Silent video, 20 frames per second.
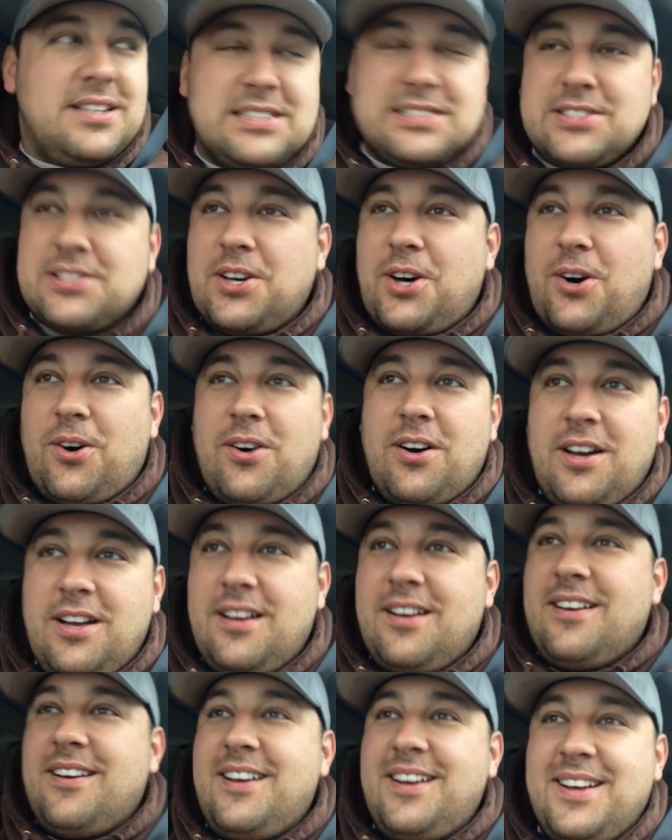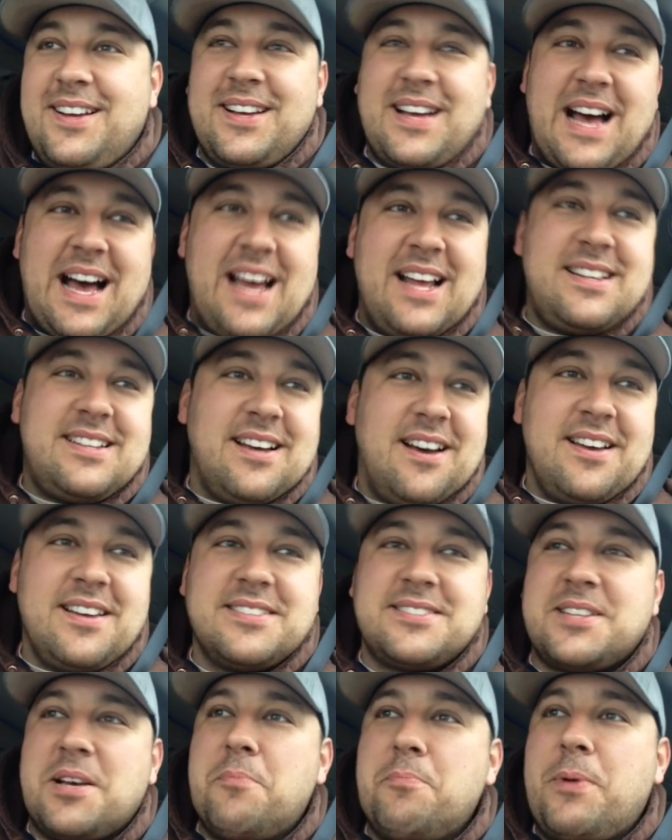So I tell
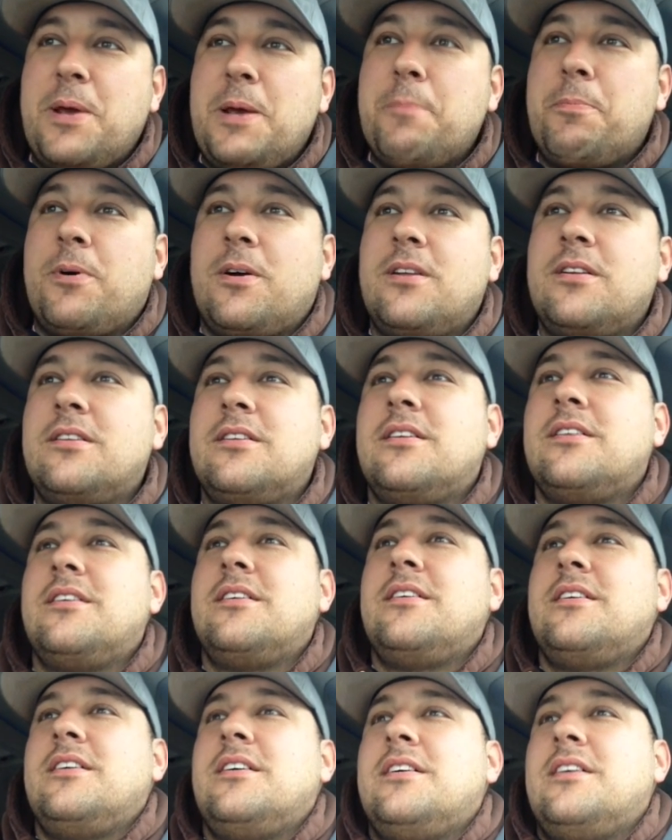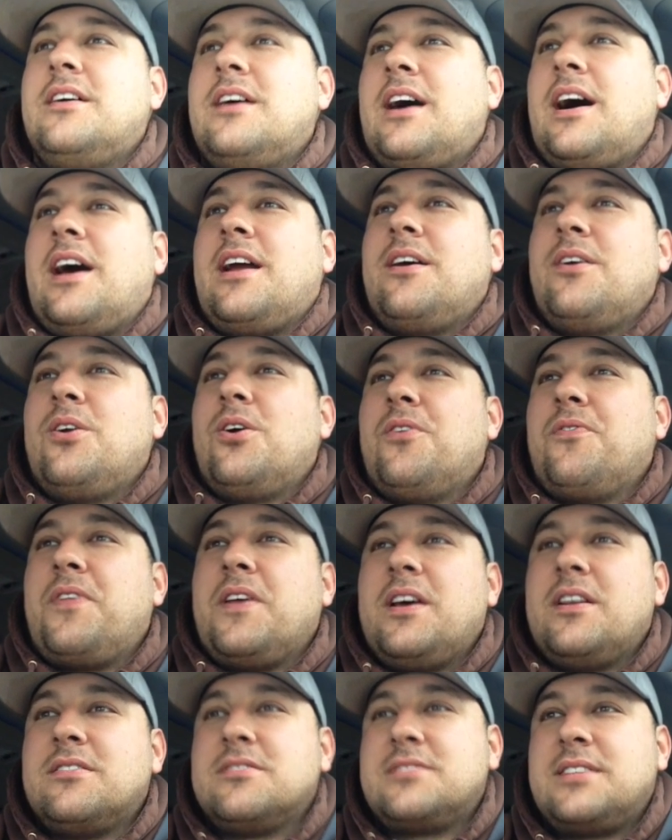you, some people, I don't know if
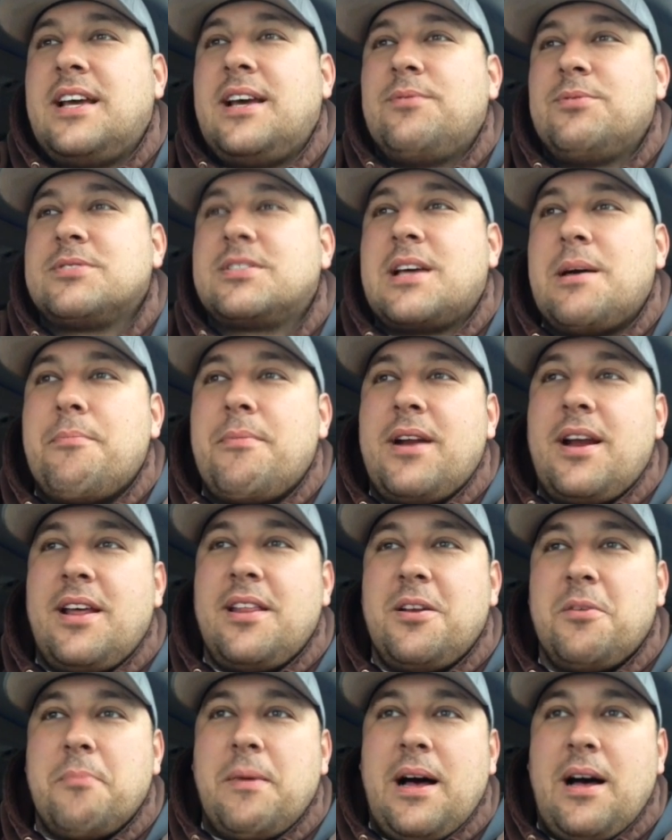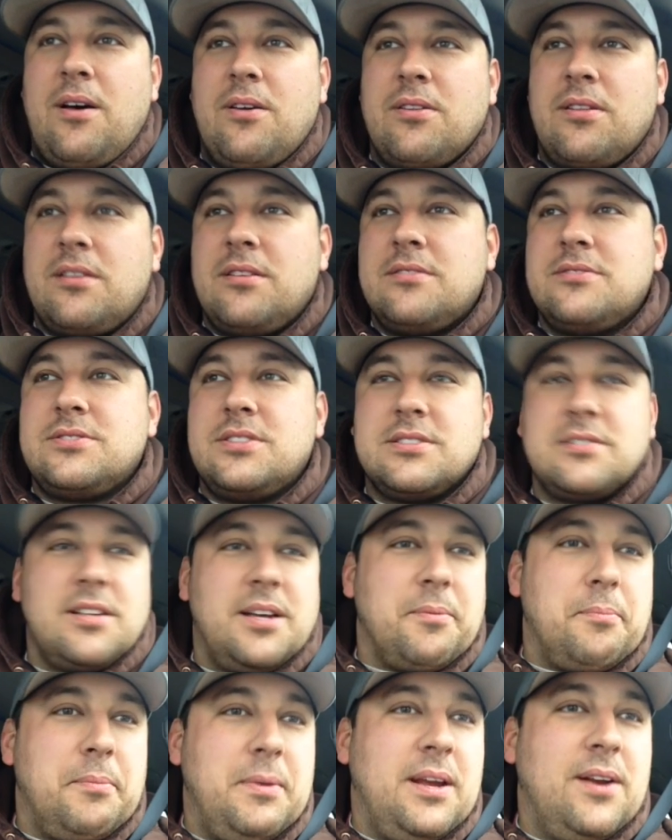they understand what's coming out of their mouth, just
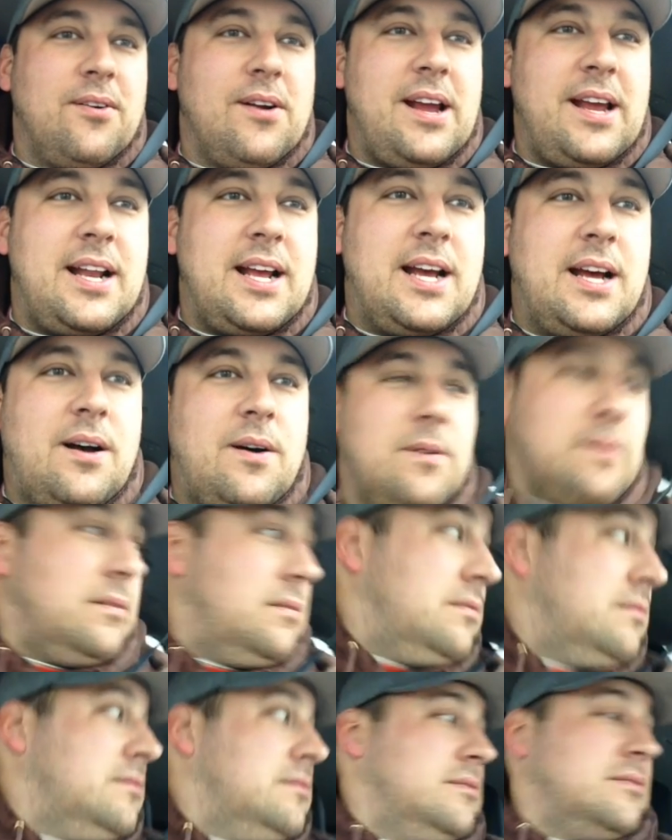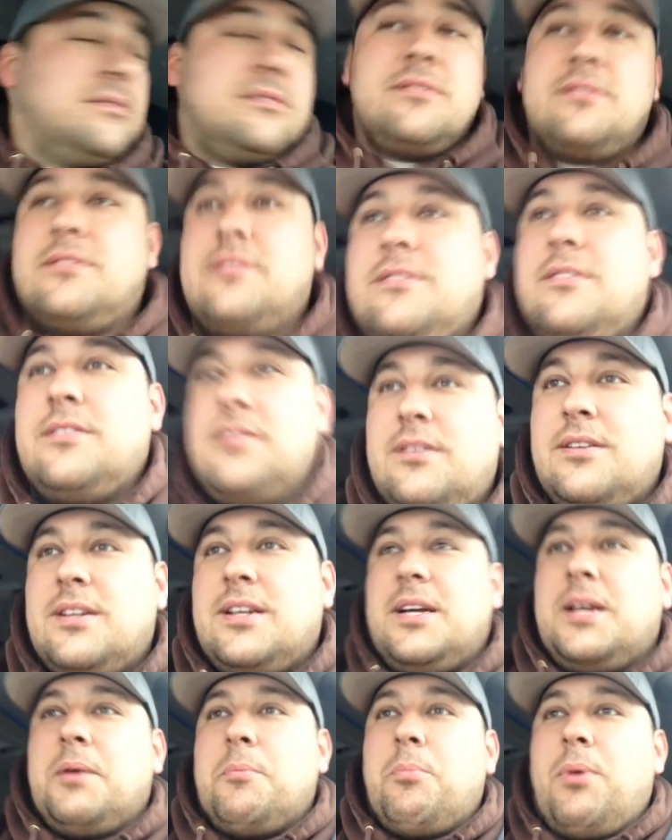like me right now.
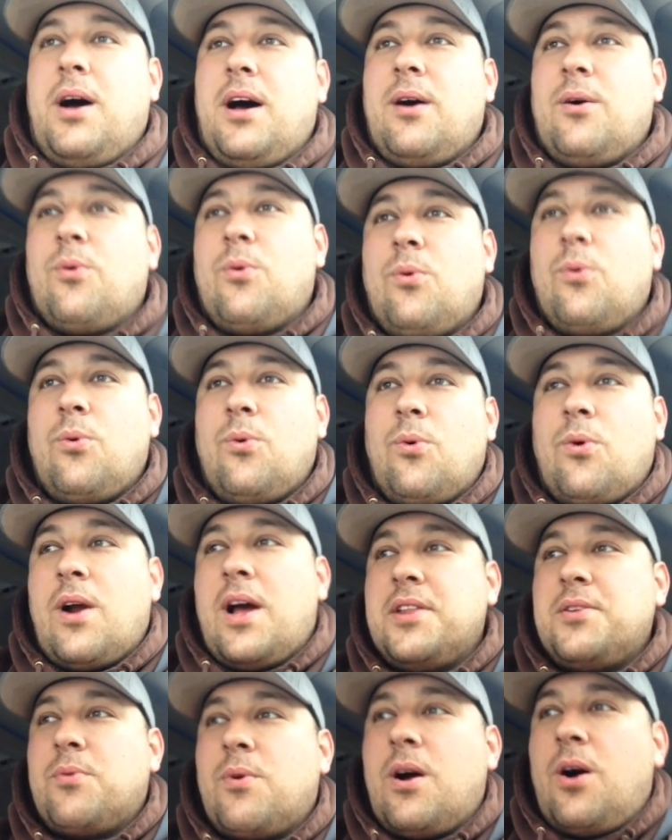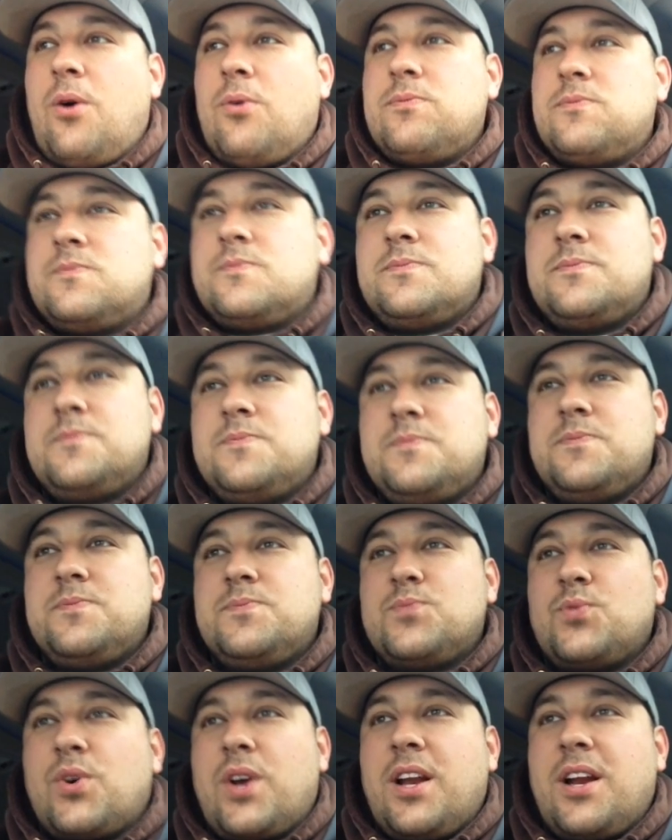But we're on the road.
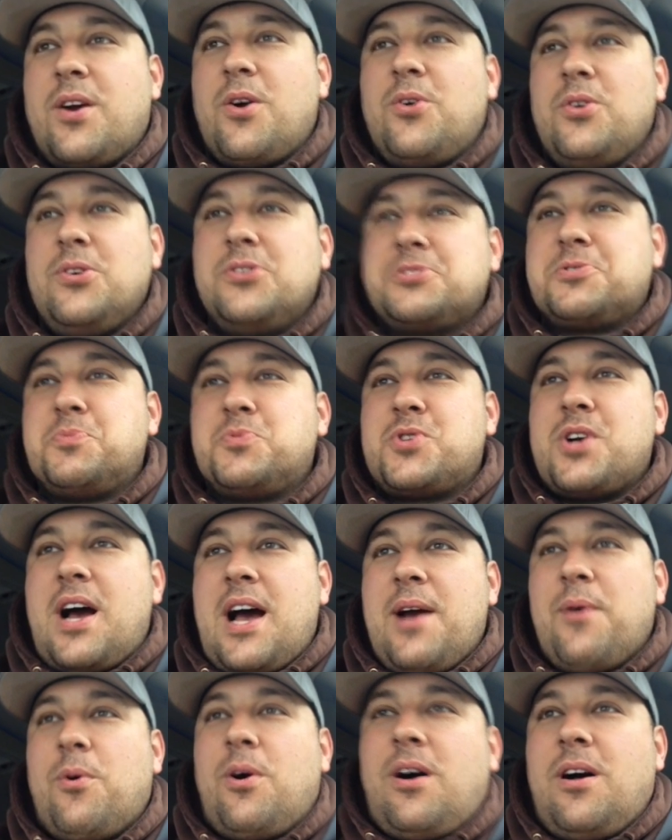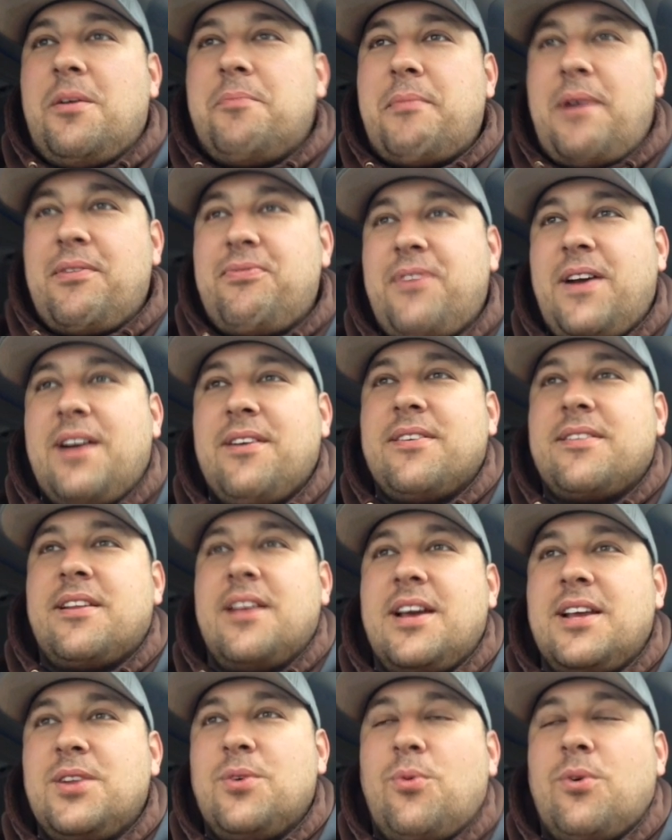I'm gonna go do some drywall, my favorite
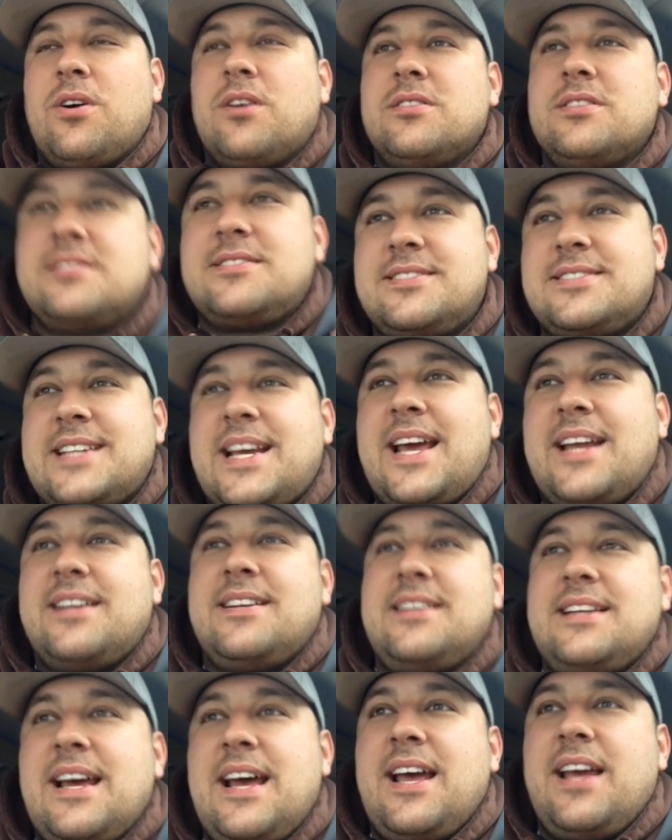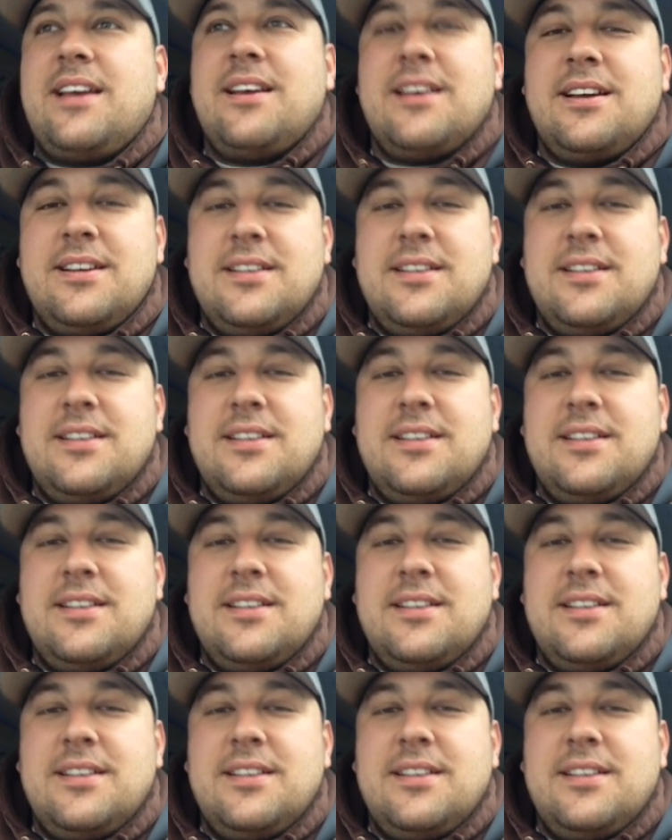thing in the world. It's sanding day.